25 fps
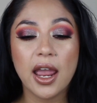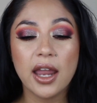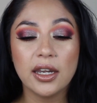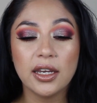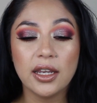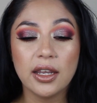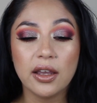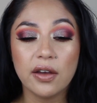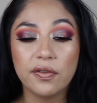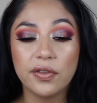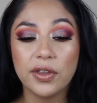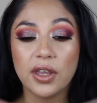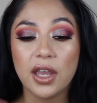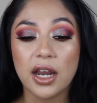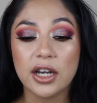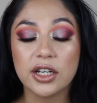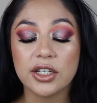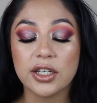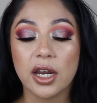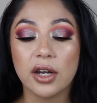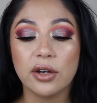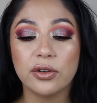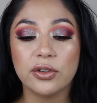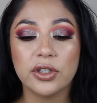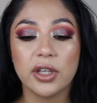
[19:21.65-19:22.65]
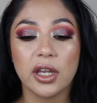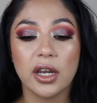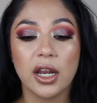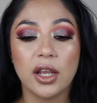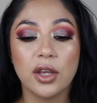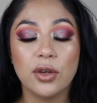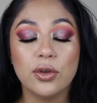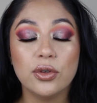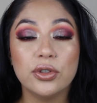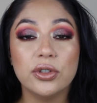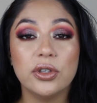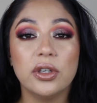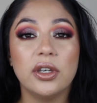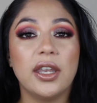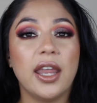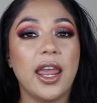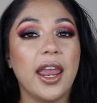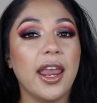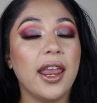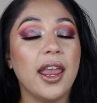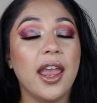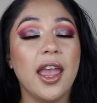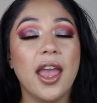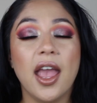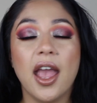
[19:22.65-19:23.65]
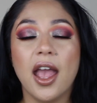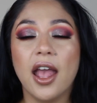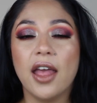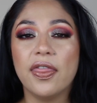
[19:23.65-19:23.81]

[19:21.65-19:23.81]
any of the eyeshadows that I used today.